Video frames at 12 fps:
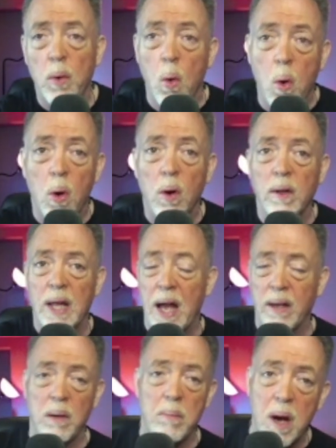or
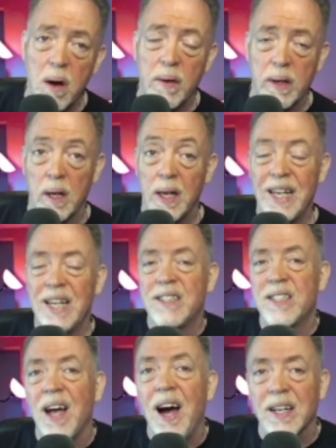Latin America.
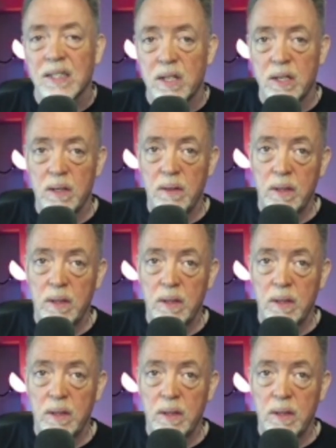It's us.